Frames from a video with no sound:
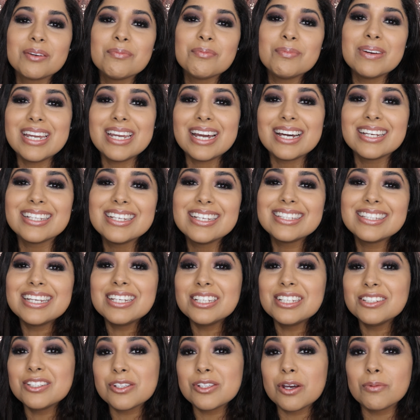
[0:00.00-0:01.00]
But yeah,
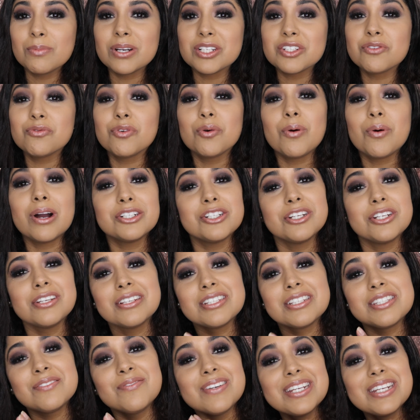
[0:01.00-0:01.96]
thank you so much for watching this